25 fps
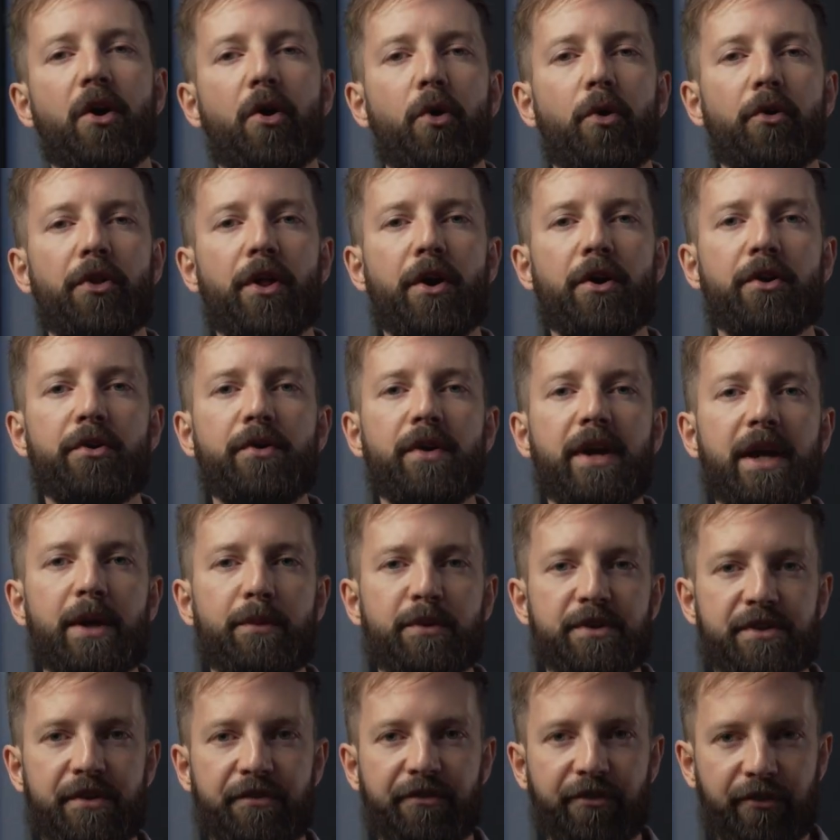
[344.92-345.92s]
Although it
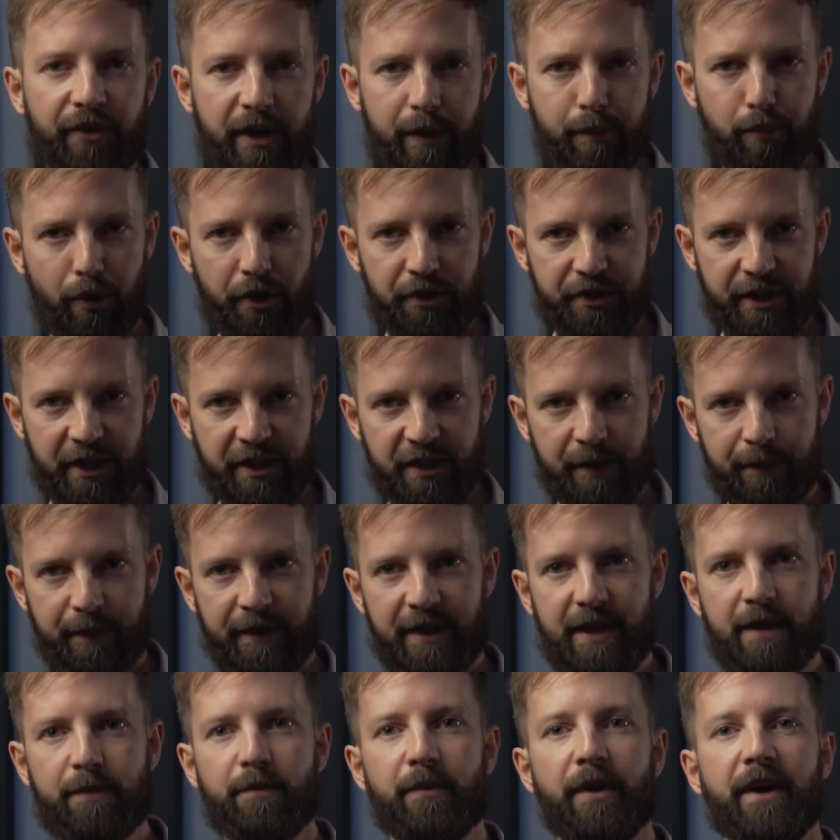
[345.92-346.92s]
was a free project to
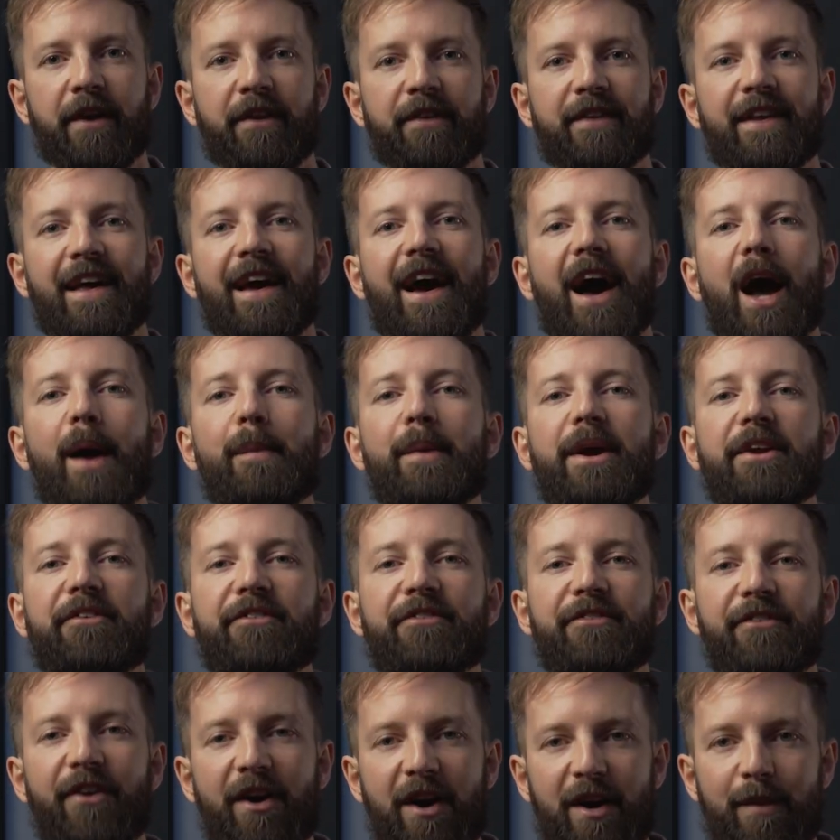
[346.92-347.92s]
begin with, I made
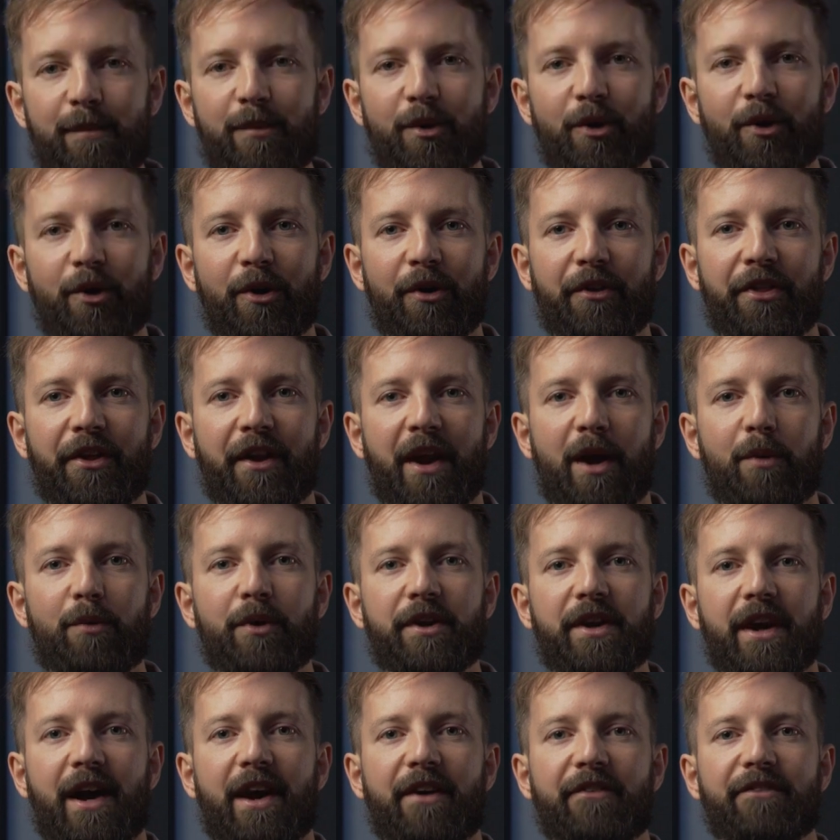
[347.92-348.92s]
far more than I
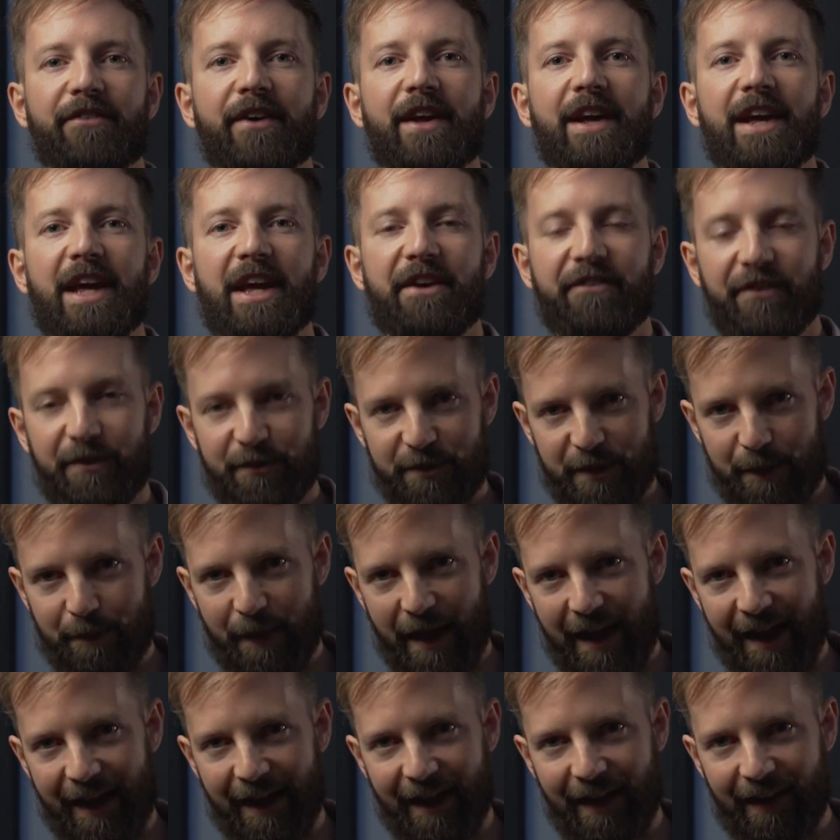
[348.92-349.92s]
would have if it was a
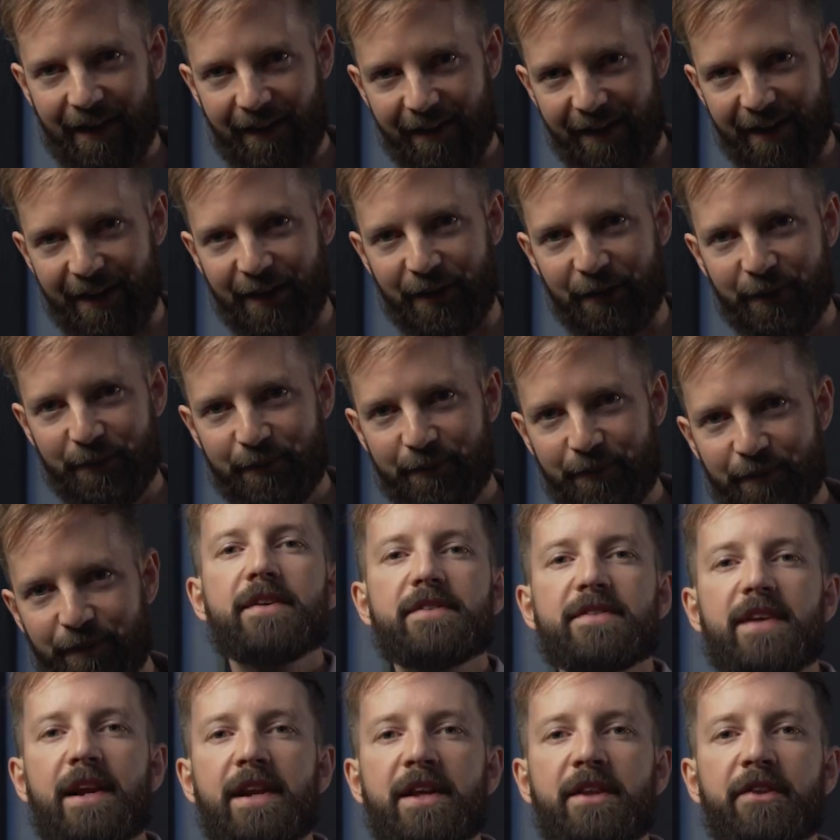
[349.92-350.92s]
paying client.
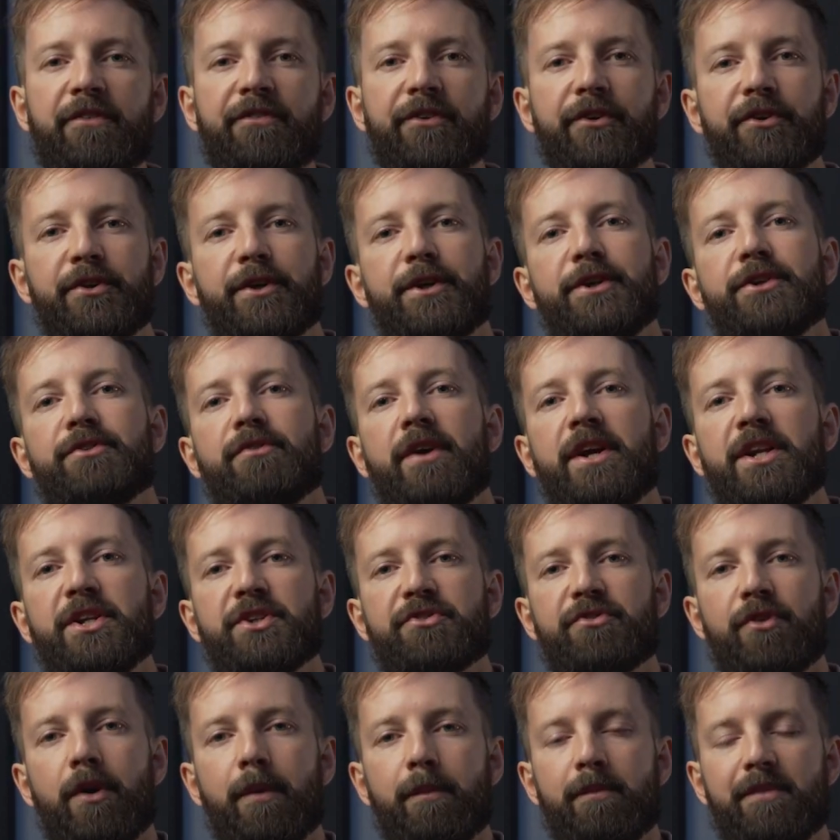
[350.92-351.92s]
Selling the footage
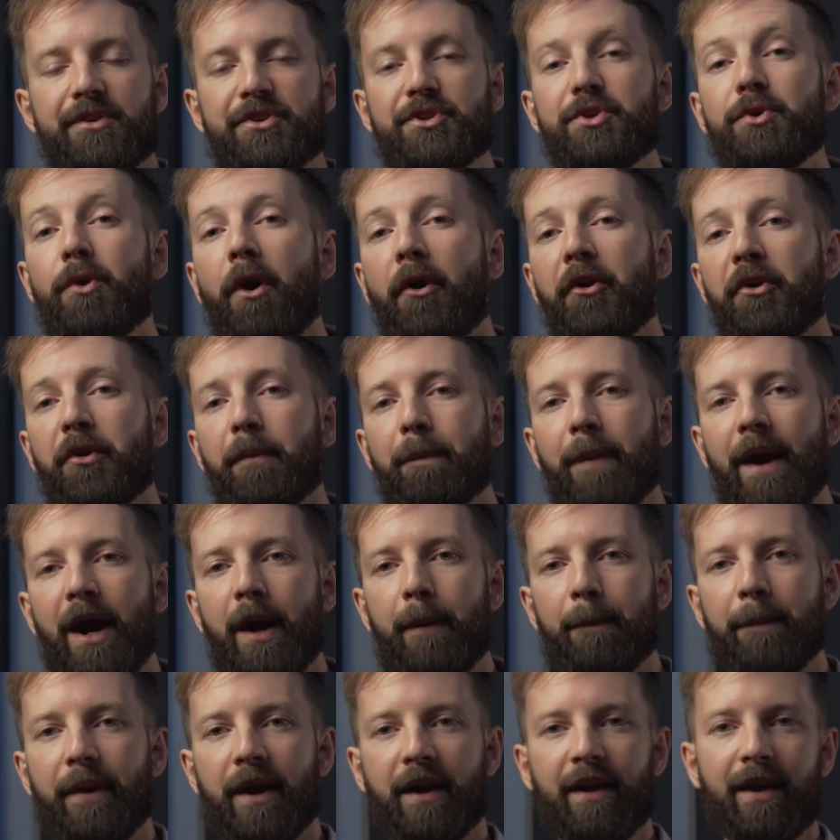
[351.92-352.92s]
ranged from
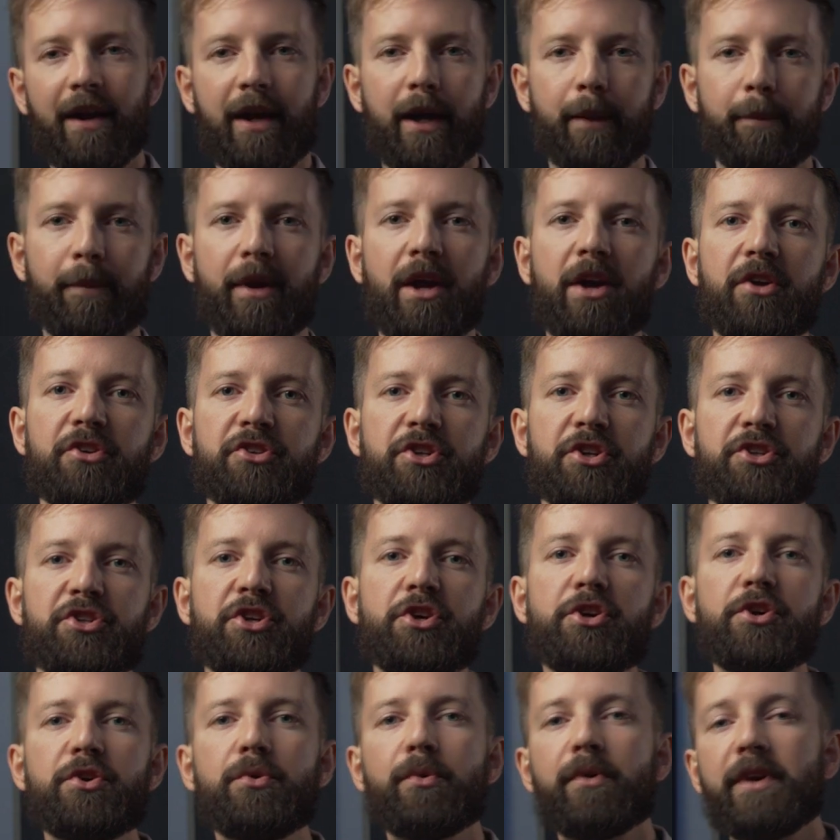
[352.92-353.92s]
£200 per clip to
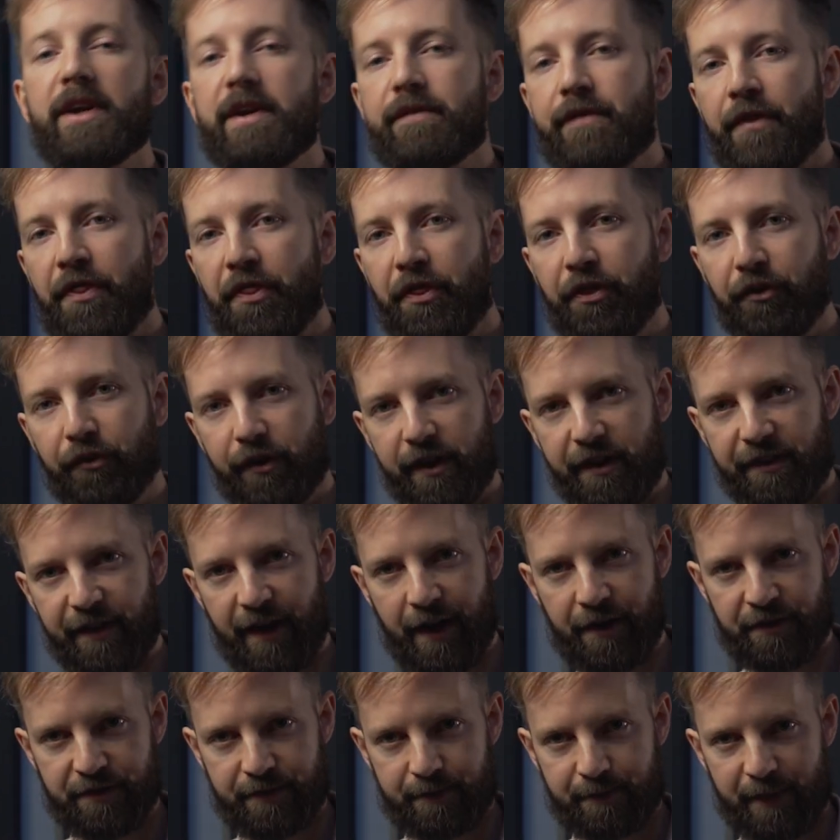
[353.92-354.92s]
£2,000 or even
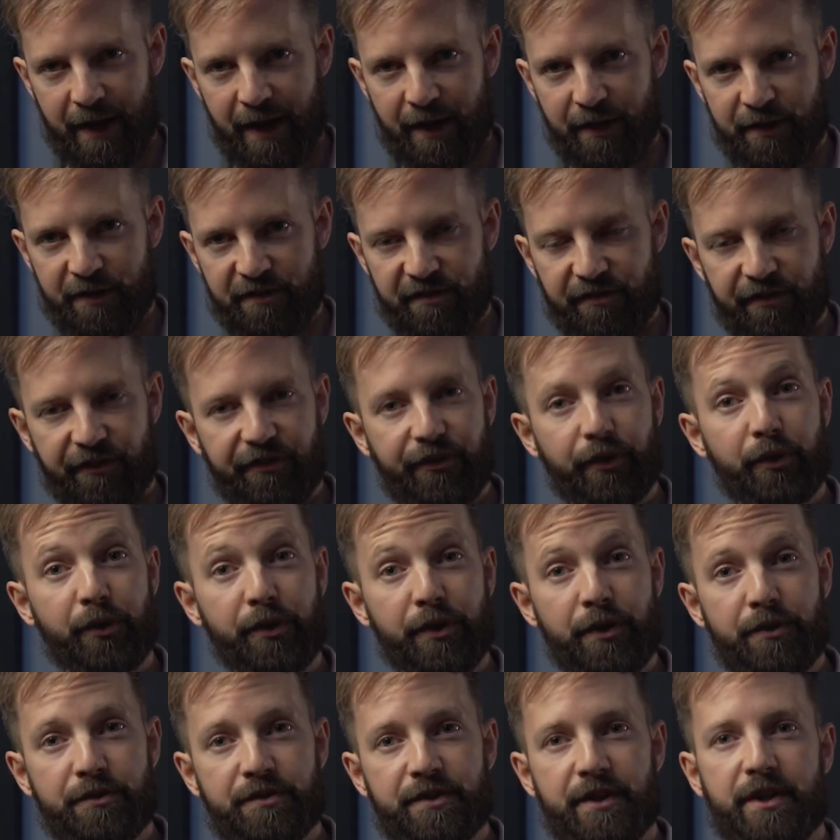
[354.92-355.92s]
£3,000 for full
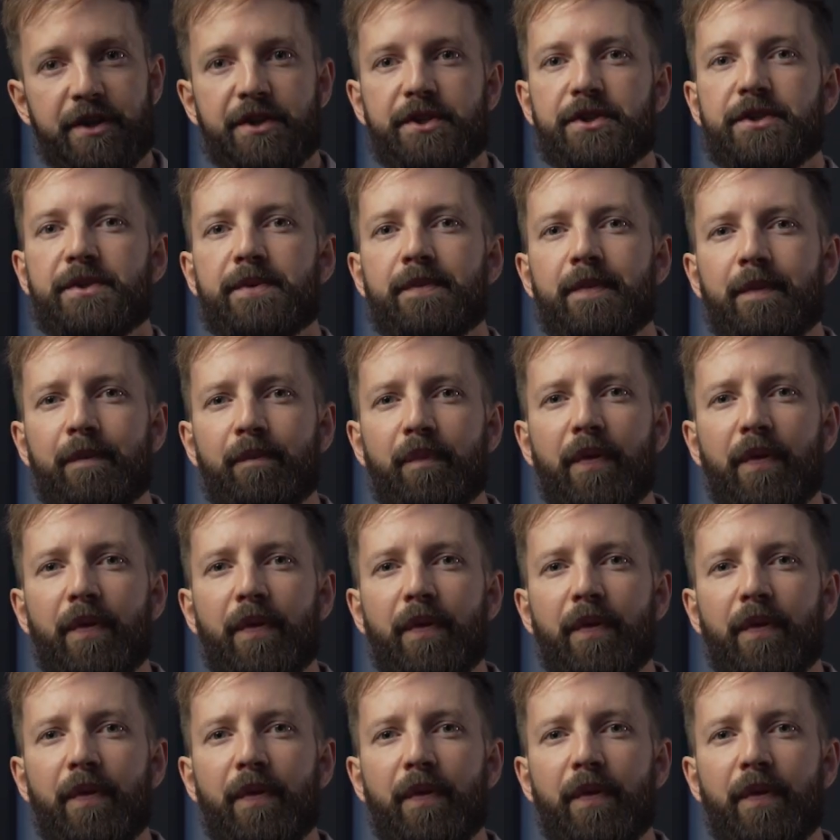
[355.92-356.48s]
usage.